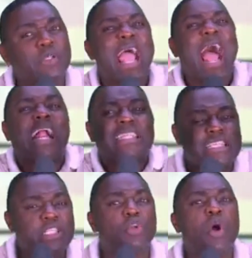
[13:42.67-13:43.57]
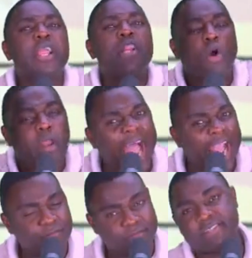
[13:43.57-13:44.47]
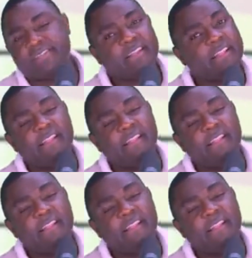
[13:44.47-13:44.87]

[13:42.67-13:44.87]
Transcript: They are destroying your lives.